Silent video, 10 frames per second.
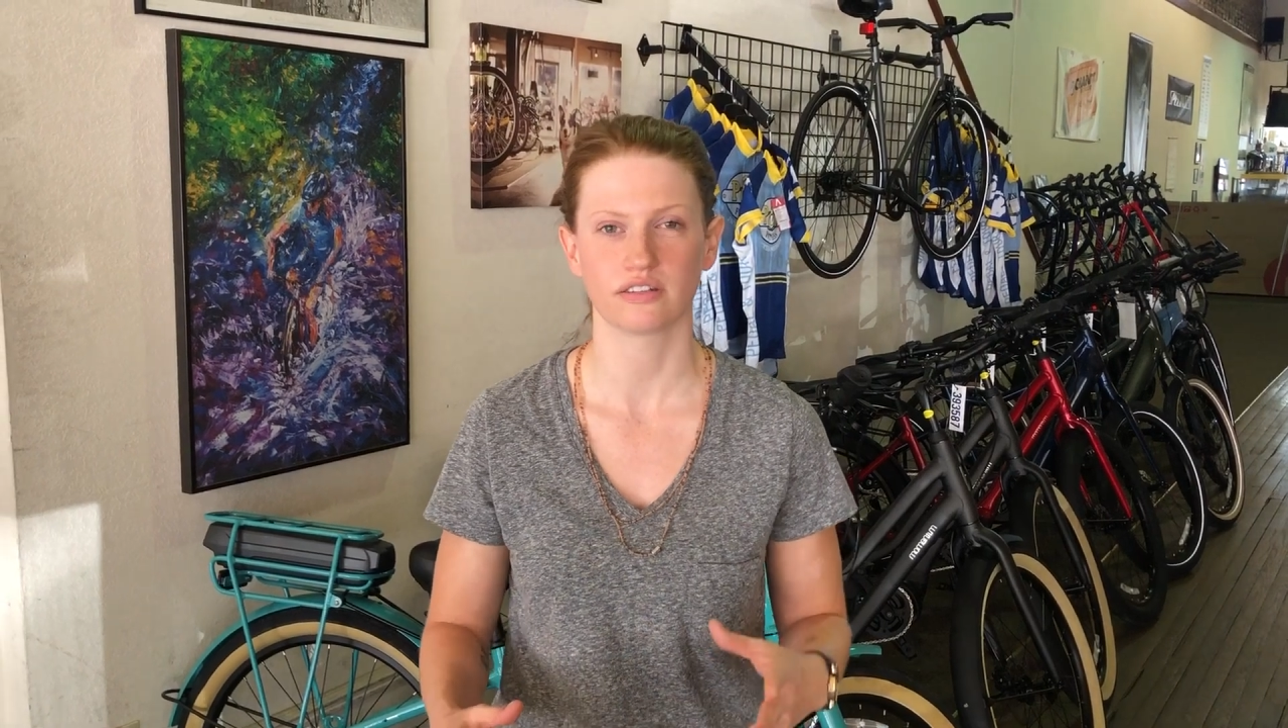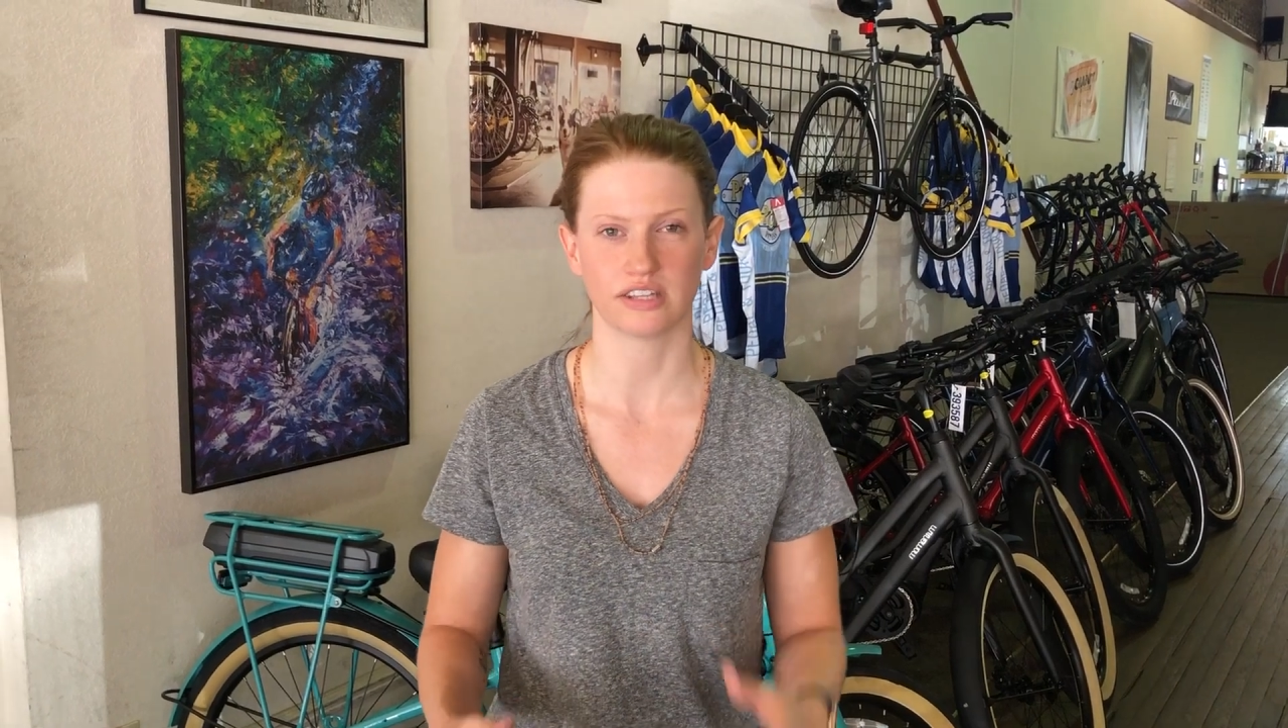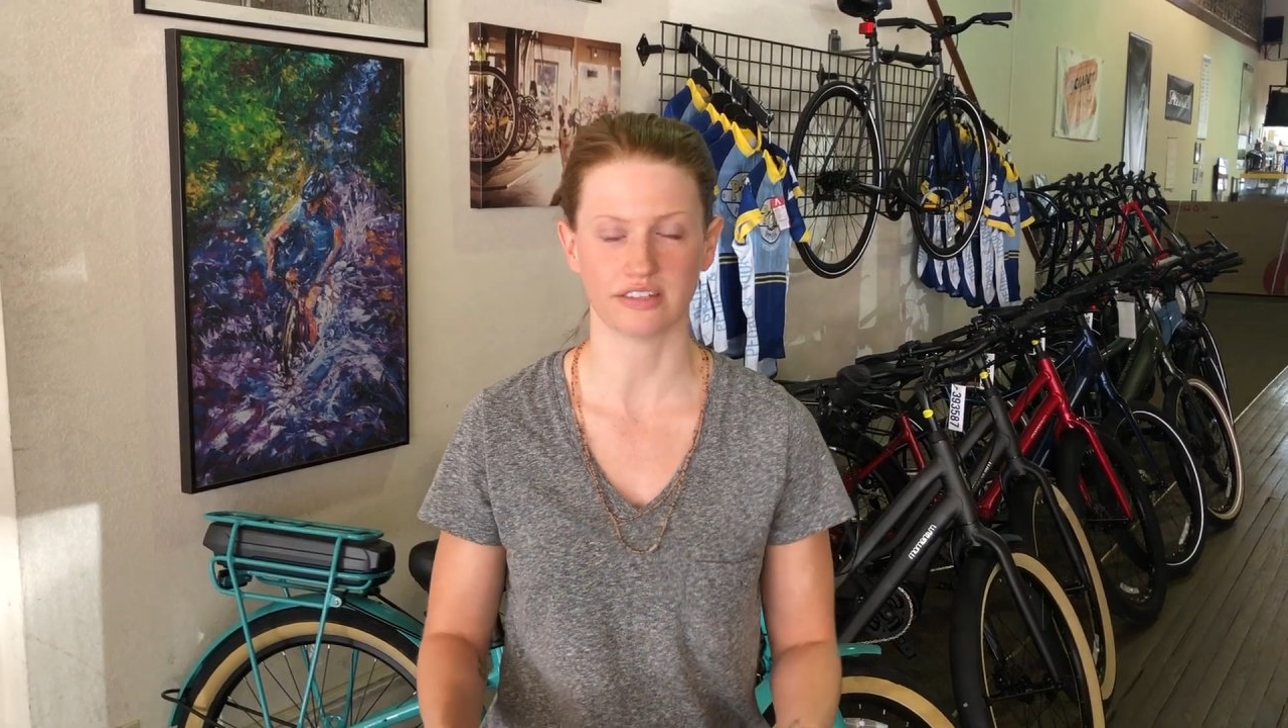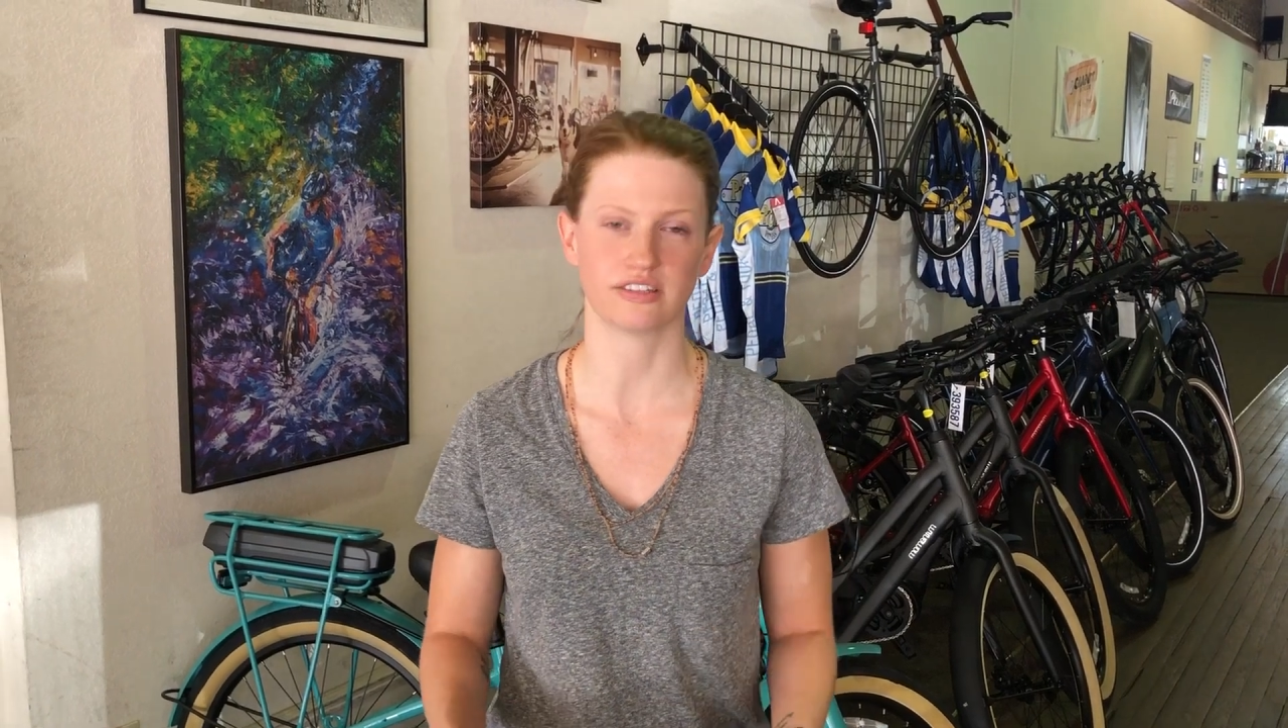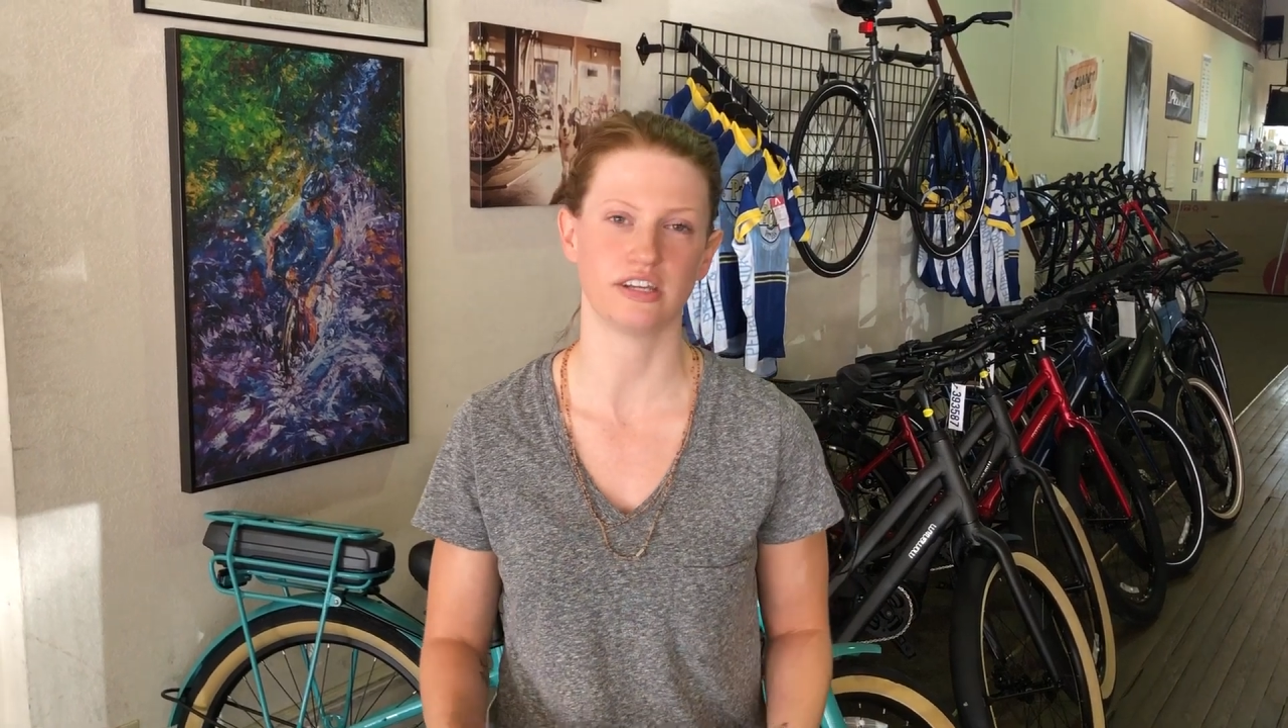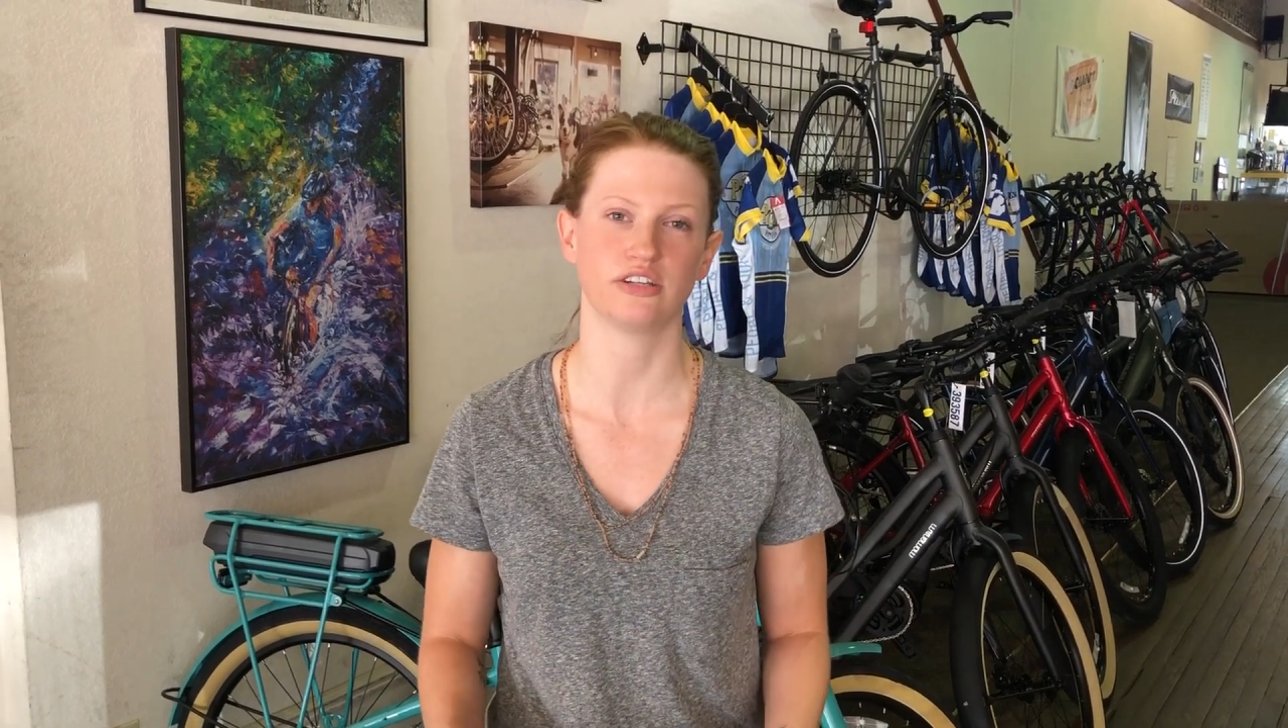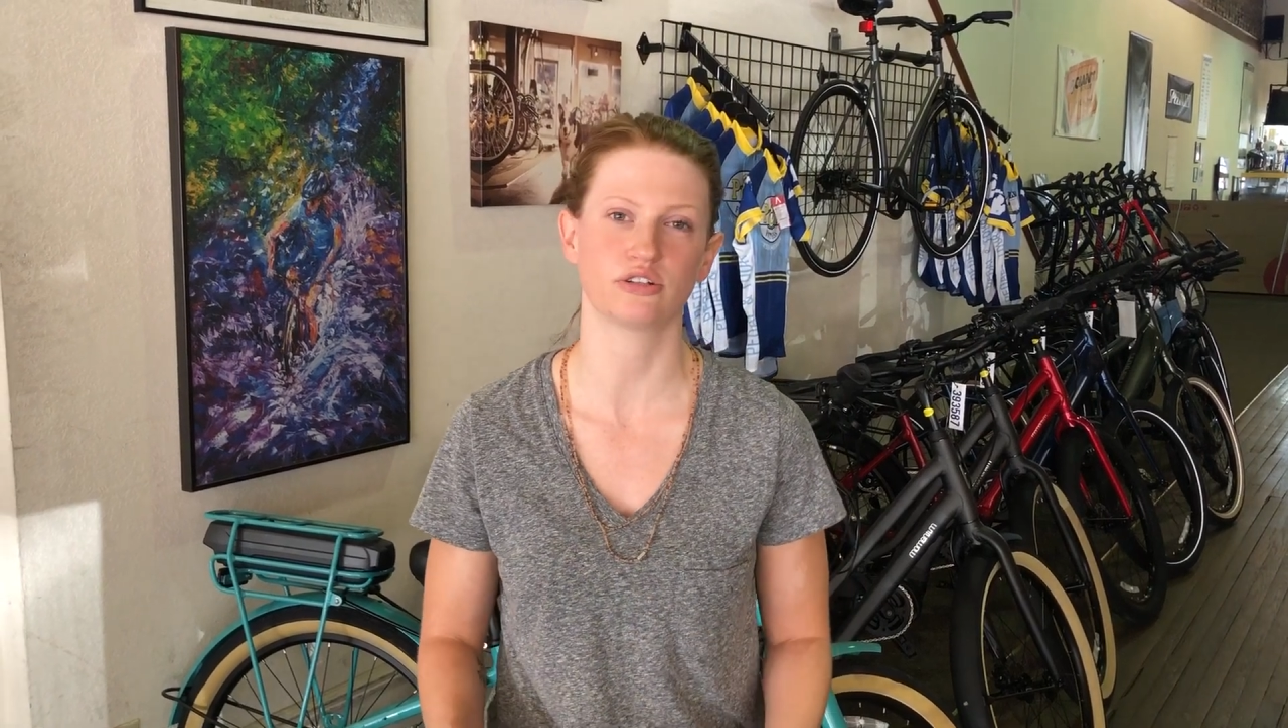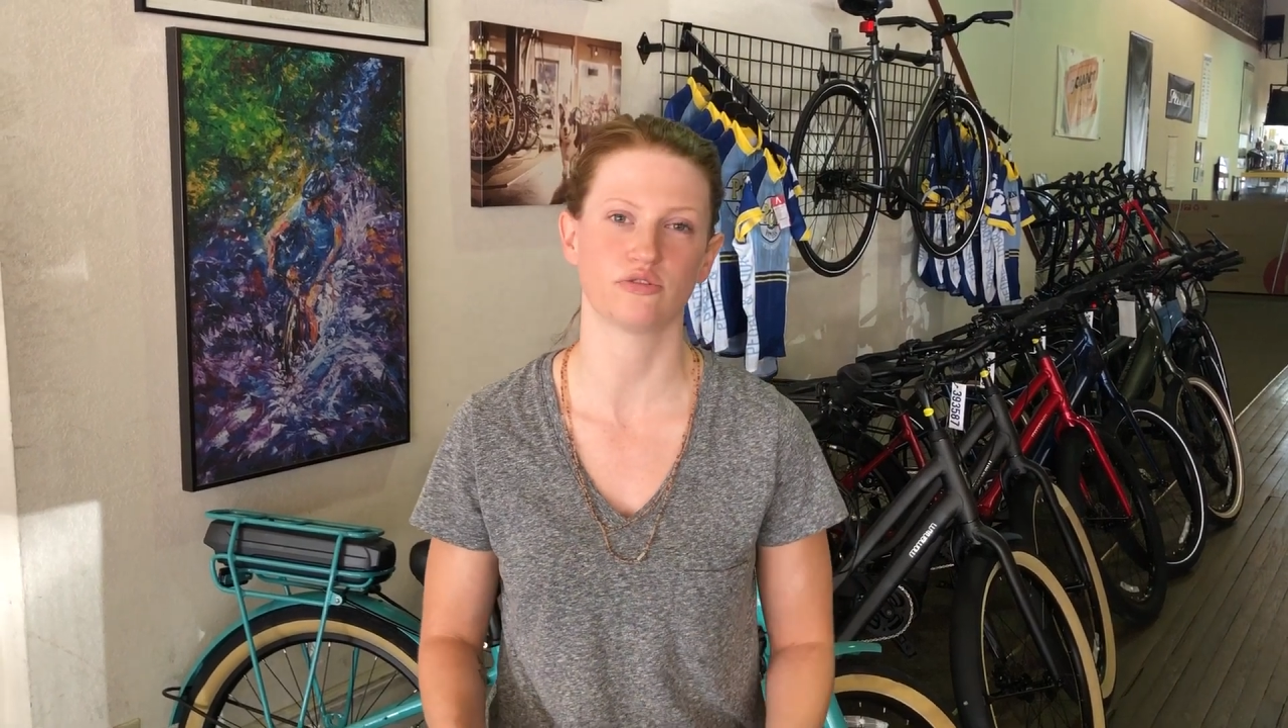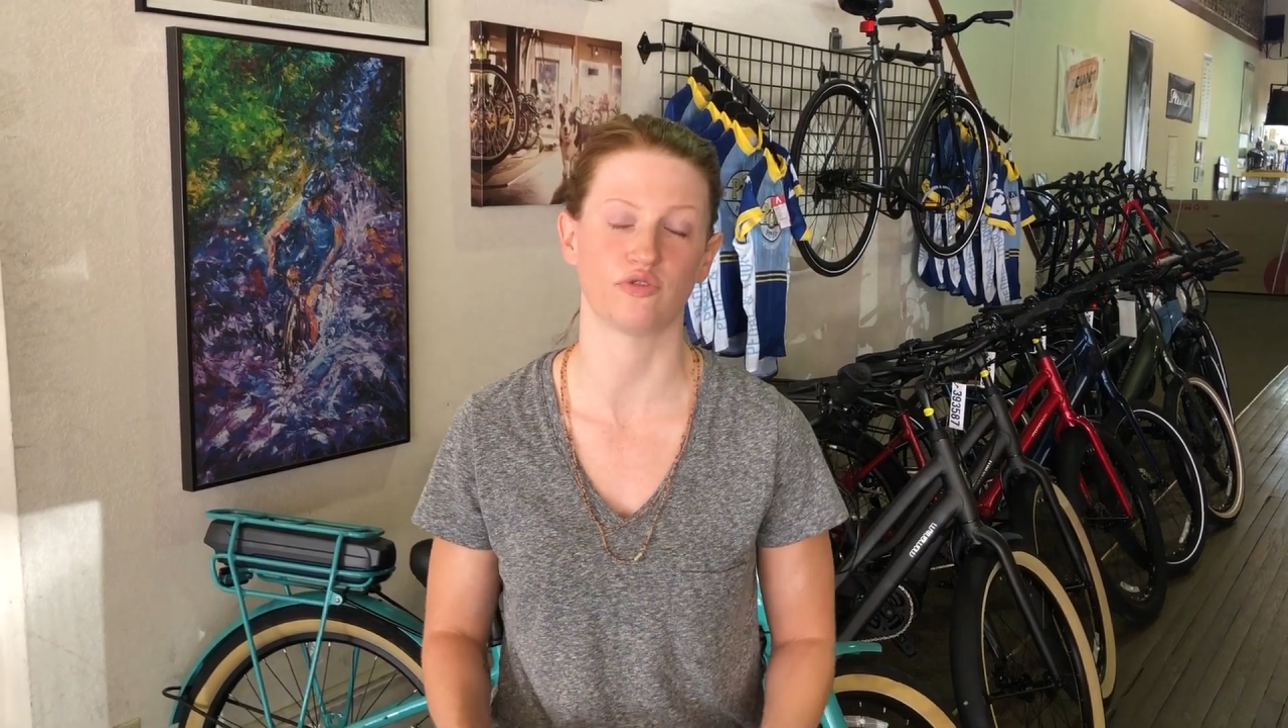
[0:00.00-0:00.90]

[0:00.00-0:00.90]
destination